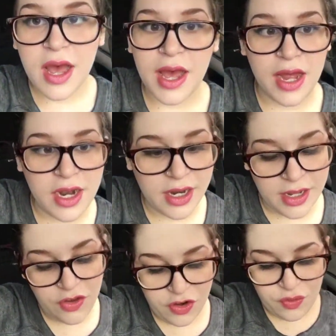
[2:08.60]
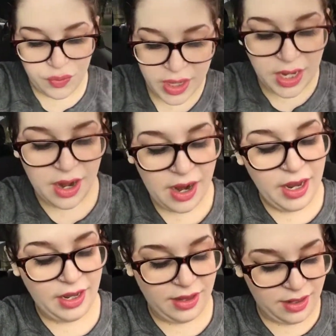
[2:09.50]
and it's just really
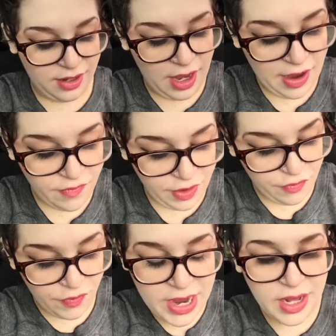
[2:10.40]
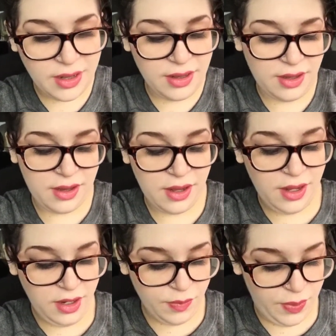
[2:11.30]
nice to have like friends
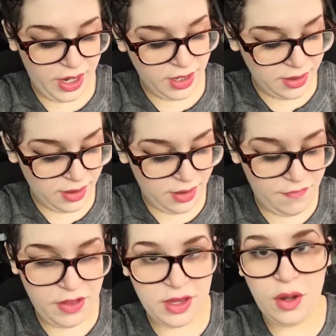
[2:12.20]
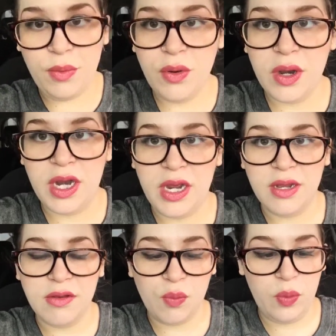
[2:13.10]
because of this community.
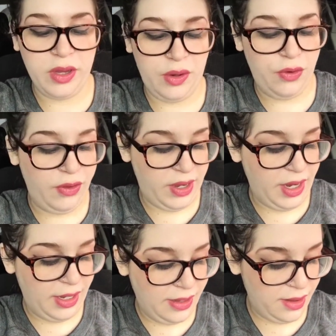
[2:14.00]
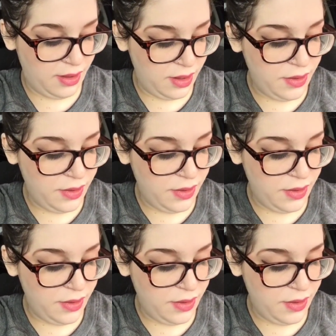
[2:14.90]
It's really nice.